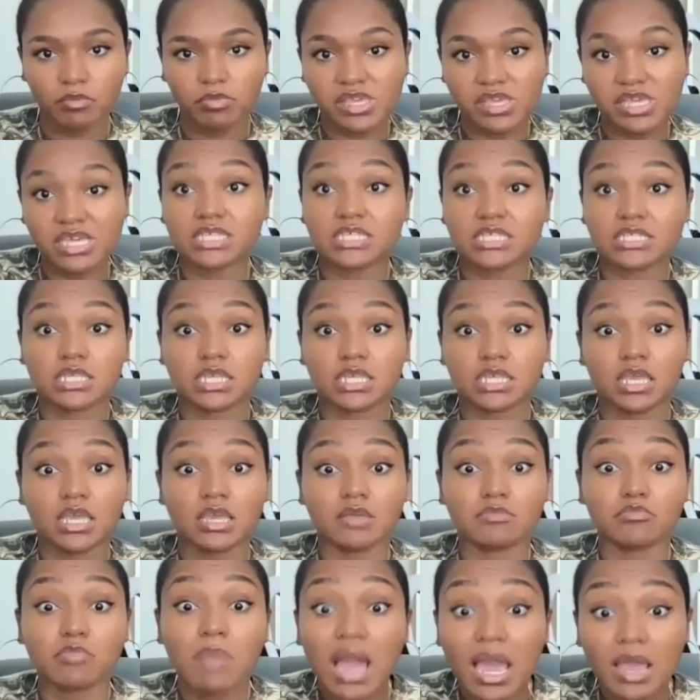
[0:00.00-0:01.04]
Because
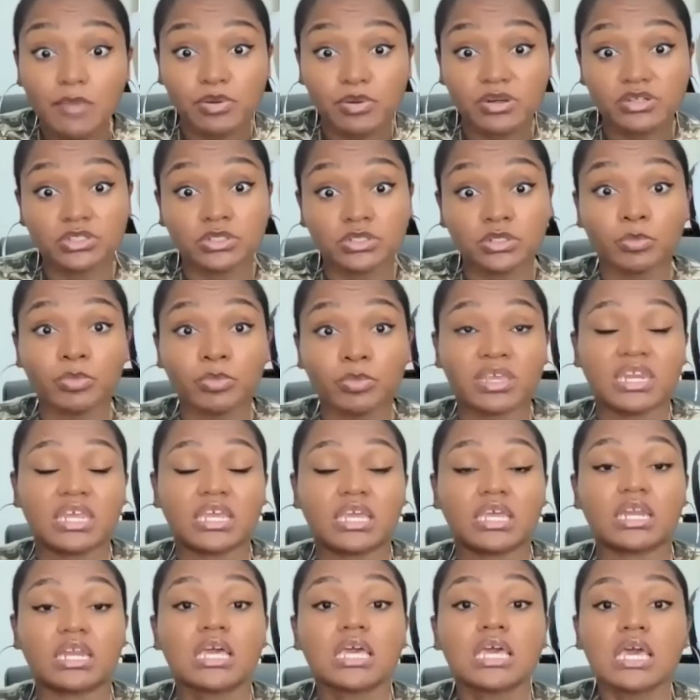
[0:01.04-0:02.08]
in my personal
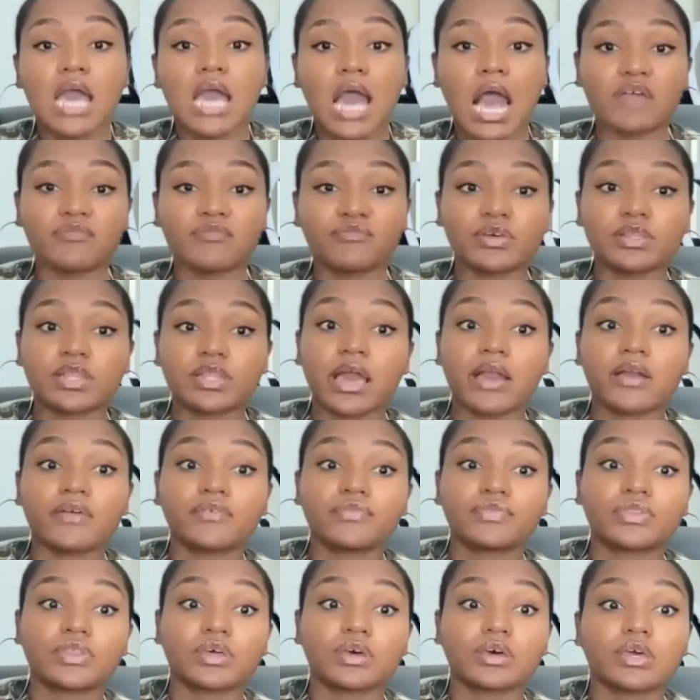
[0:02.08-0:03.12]
opinion, I feel
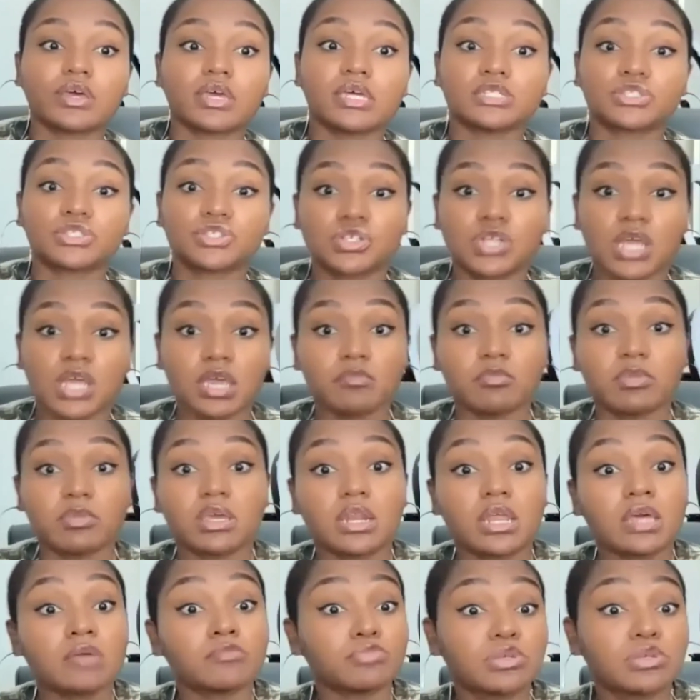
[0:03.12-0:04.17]
like the
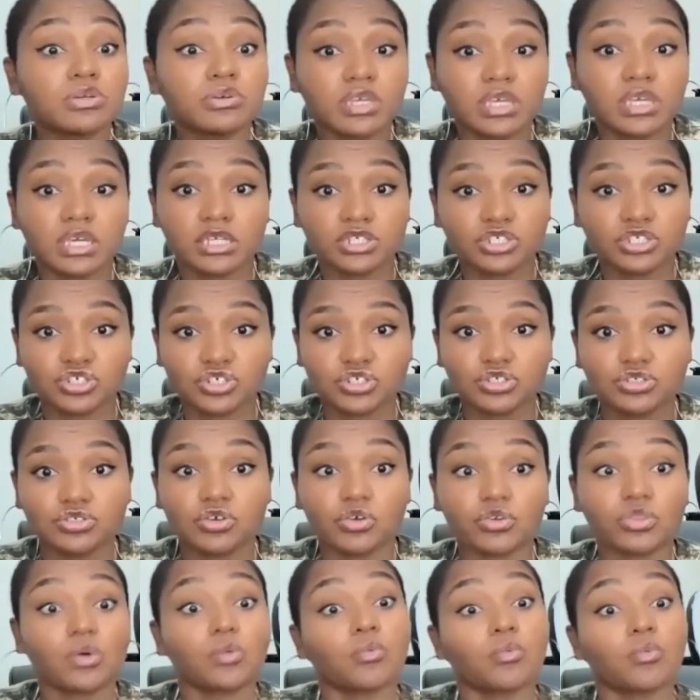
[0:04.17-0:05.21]
entertainment and beauty industries
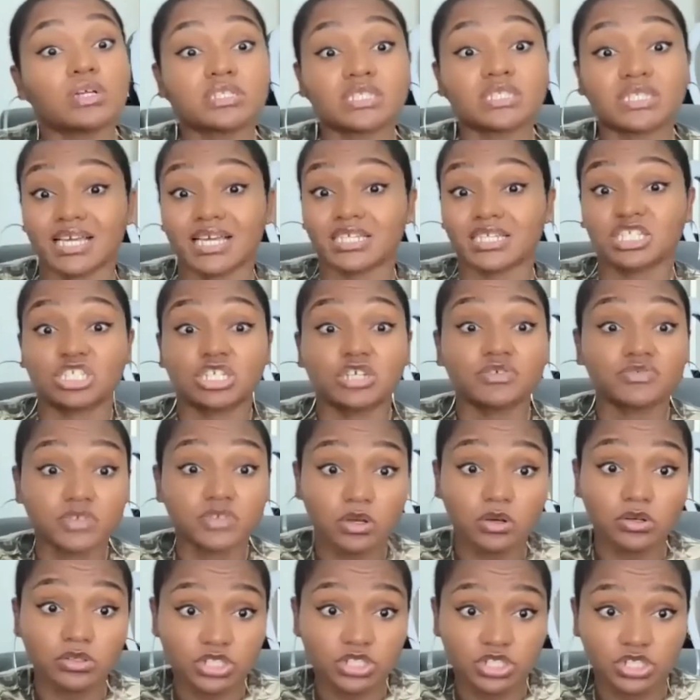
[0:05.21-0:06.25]
are the ones that shift
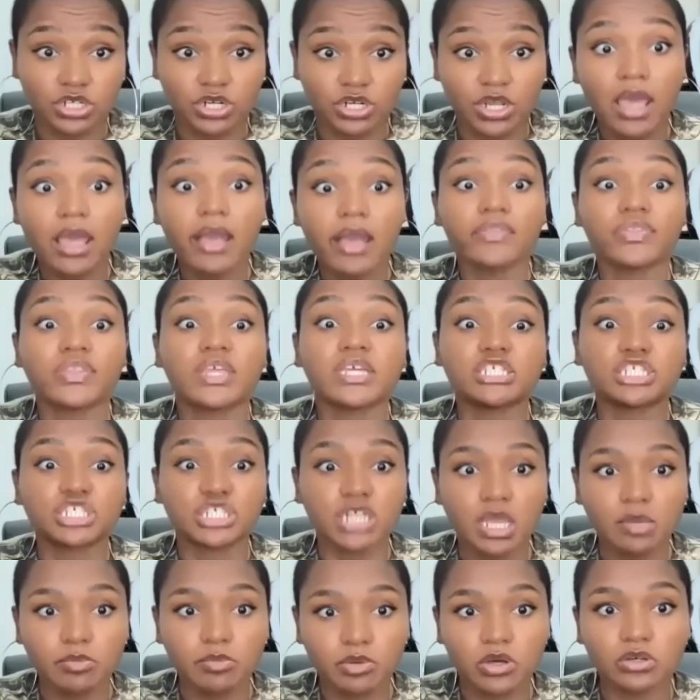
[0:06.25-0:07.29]
culture, they
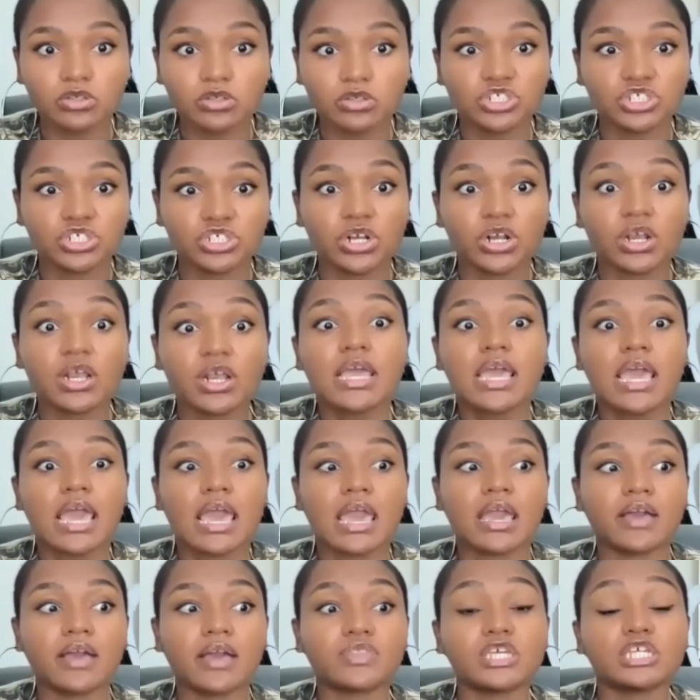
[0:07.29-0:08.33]
shape culture,
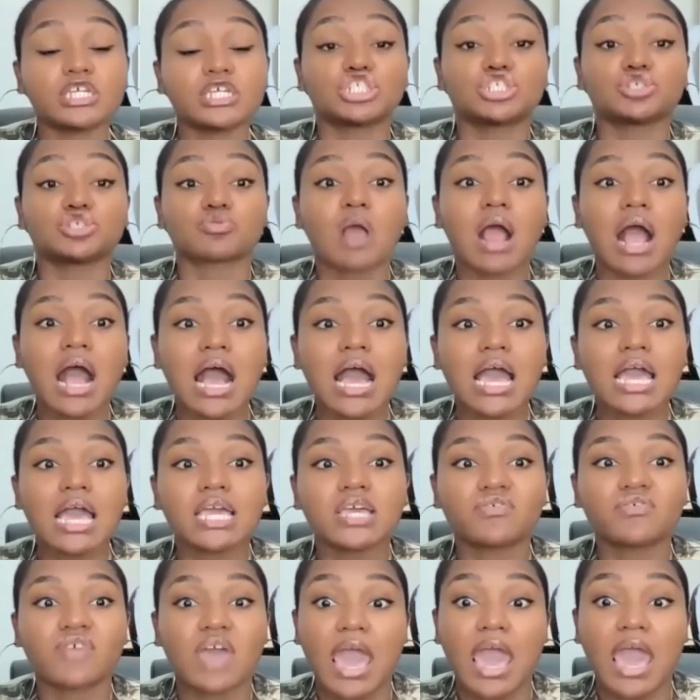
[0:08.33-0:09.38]
and they
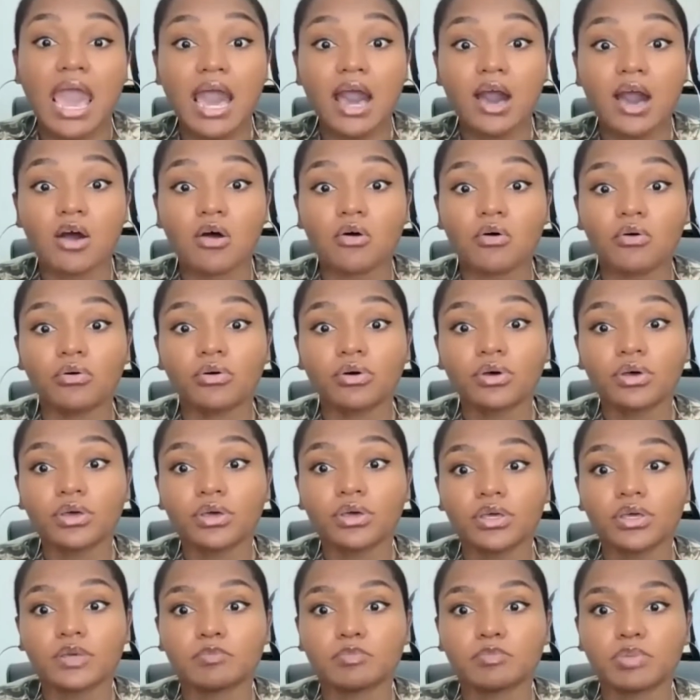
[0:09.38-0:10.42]
drive how
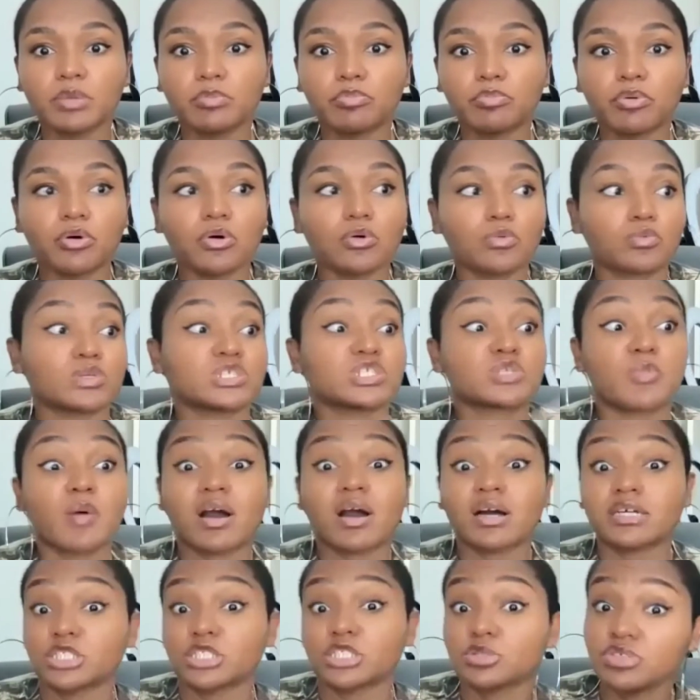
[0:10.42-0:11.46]
people
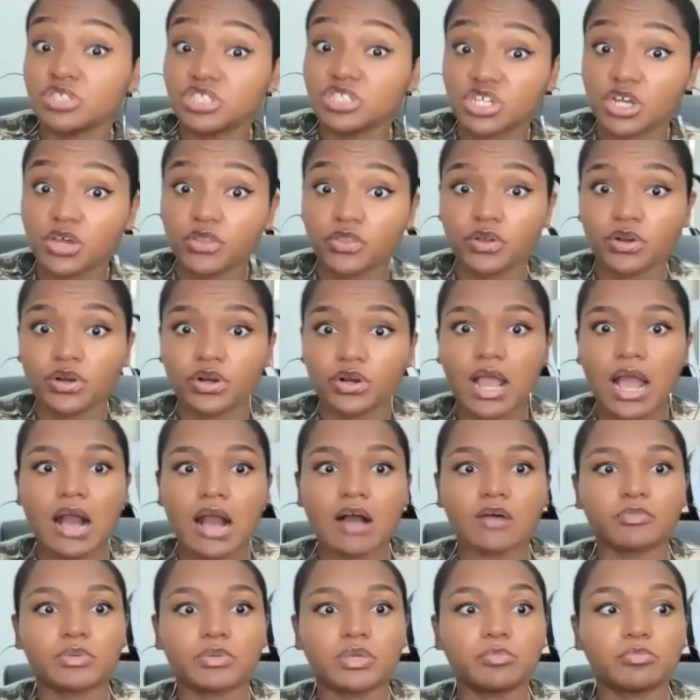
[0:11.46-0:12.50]
respond to each other,
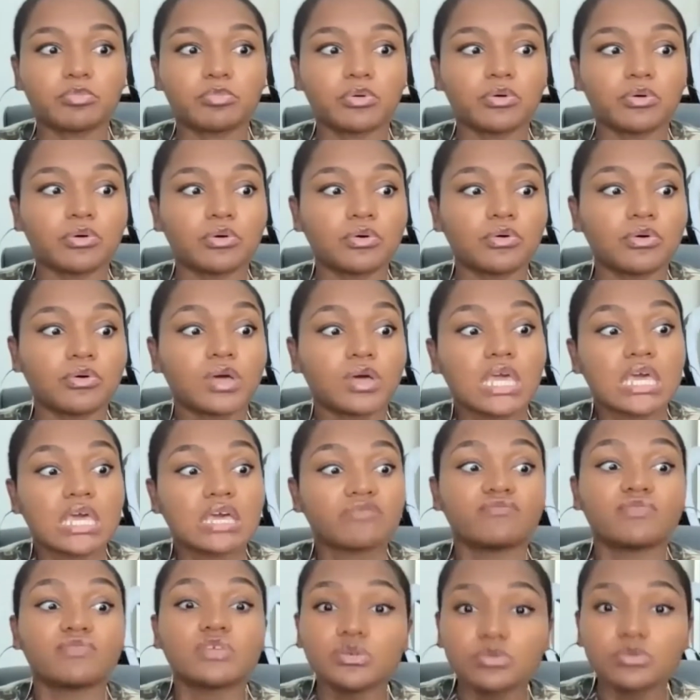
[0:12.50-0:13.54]
how people
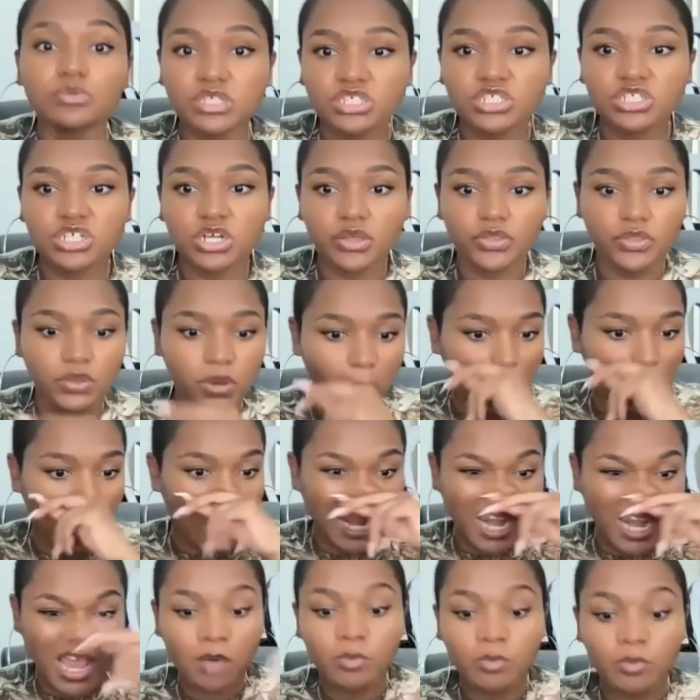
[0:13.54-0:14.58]
view each other,
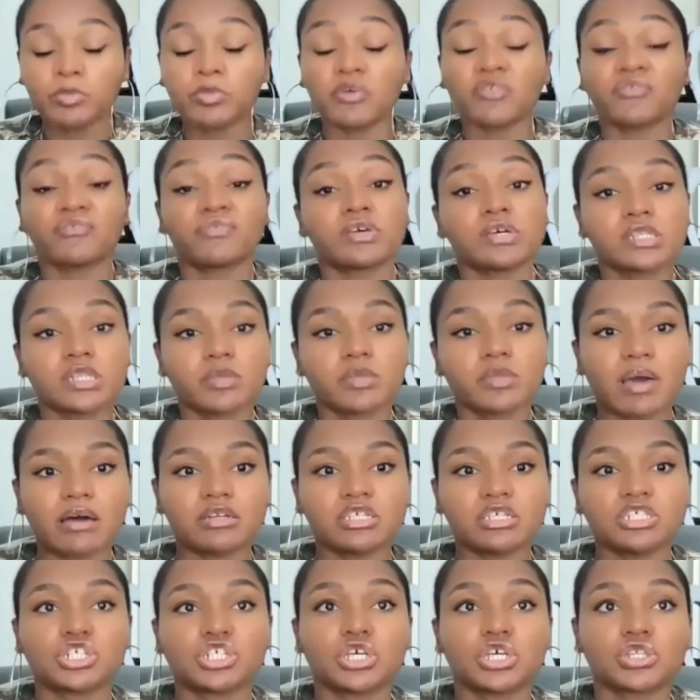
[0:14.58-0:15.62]
and how people feel about
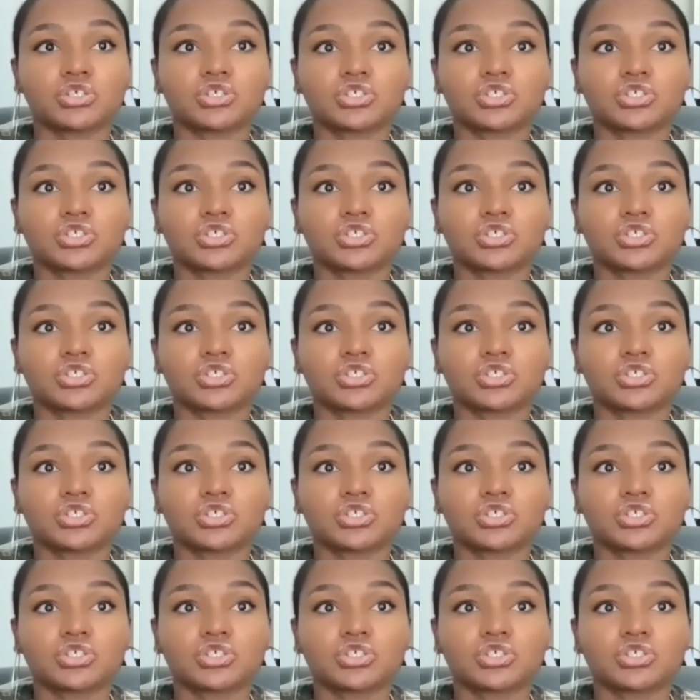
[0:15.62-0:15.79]
each other.